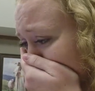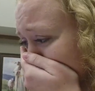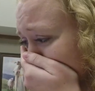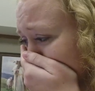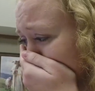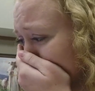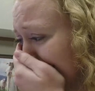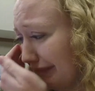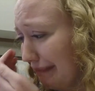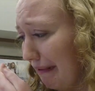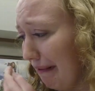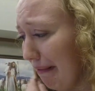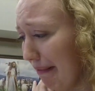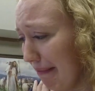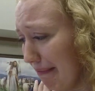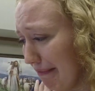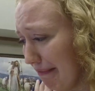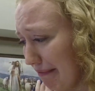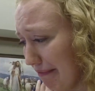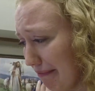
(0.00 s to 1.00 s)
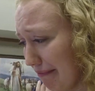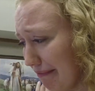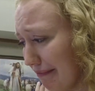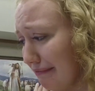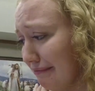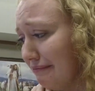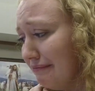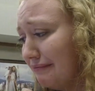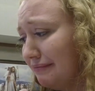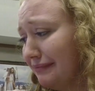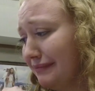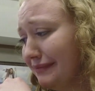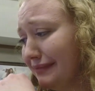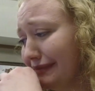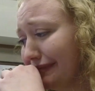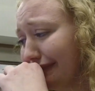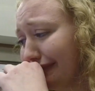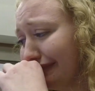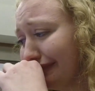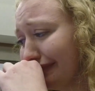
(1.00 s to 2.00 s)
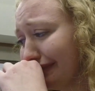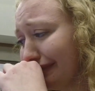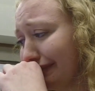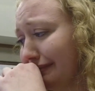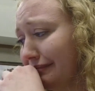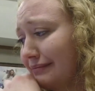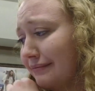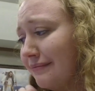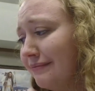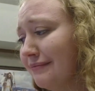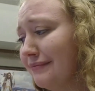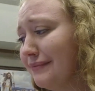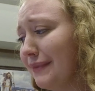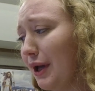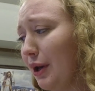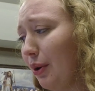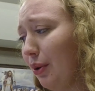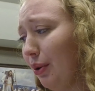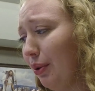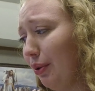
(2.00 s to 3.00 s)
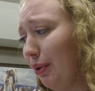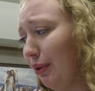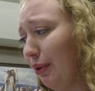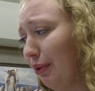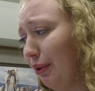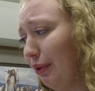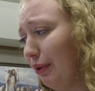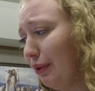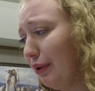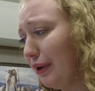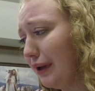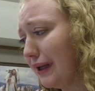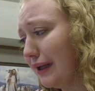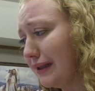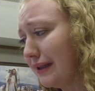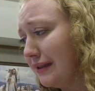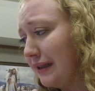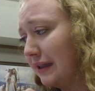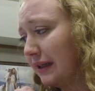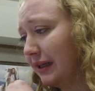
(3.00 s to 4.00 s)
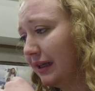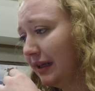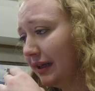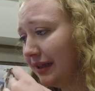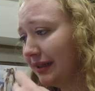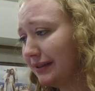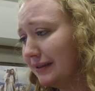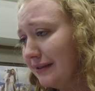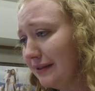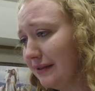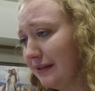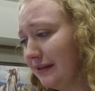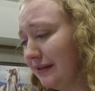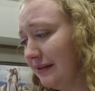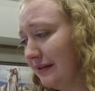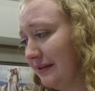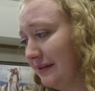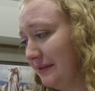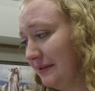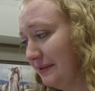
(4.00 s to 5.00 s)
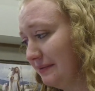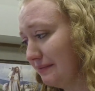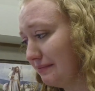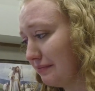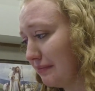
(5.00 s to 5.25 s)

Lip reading: [no speech]